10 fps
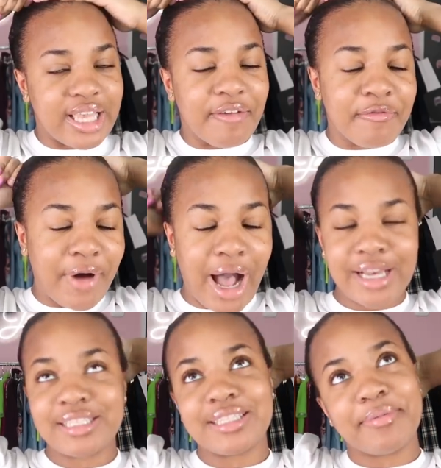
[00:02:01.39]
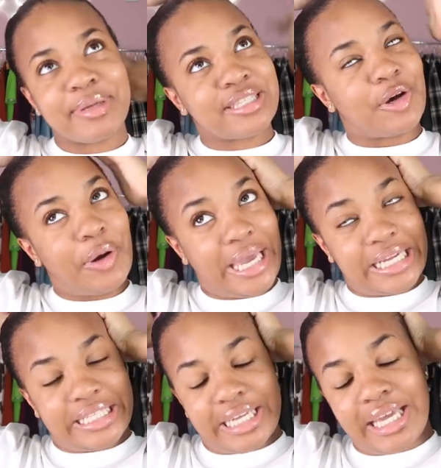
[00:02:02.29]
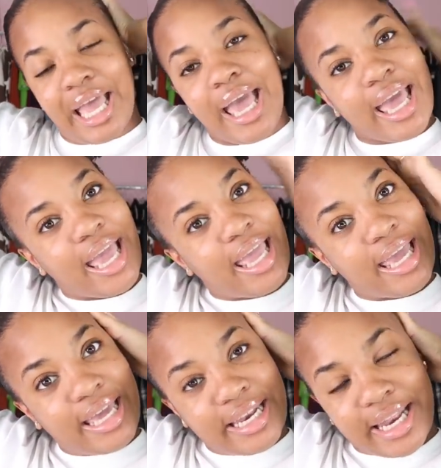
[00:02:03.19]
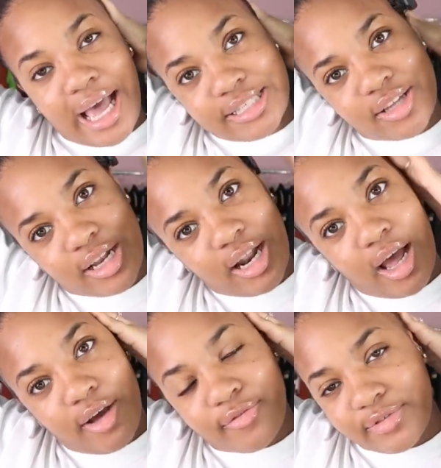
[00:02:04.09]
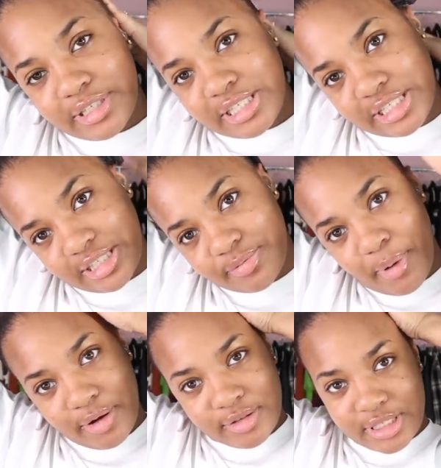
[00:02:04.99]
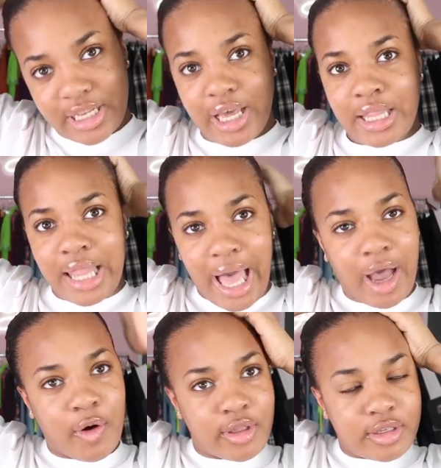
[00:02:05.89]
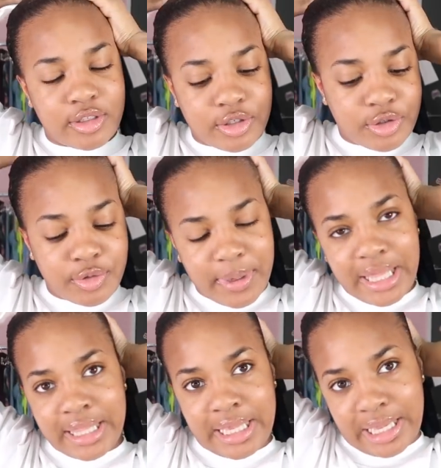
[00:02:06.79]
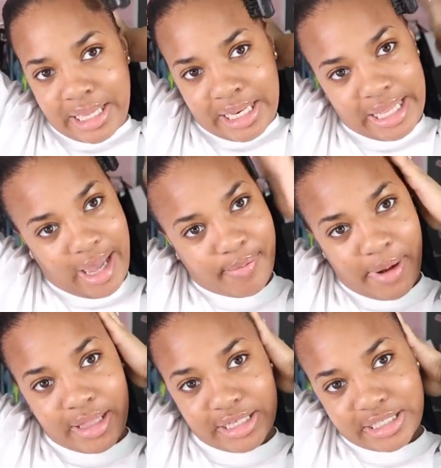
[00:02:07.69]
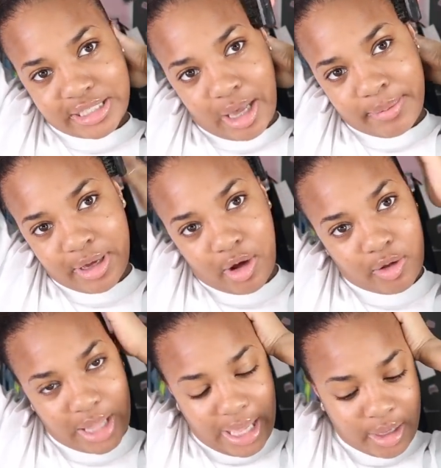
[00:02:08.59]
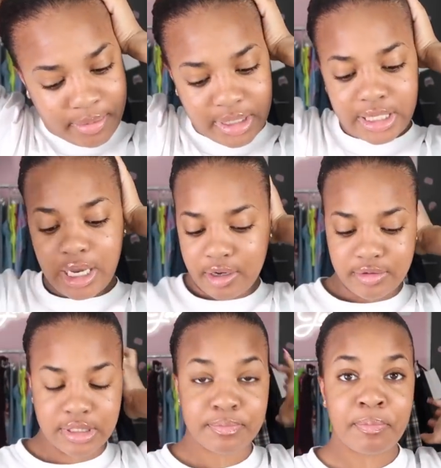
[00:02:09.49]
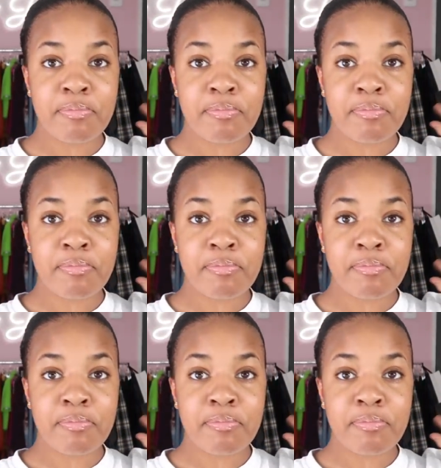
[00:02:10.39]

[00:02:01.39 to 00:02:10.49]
have honestly been so hectic, and I started off just posting a lot on YouTube, and then y'all probably just saw me go like completely ghost.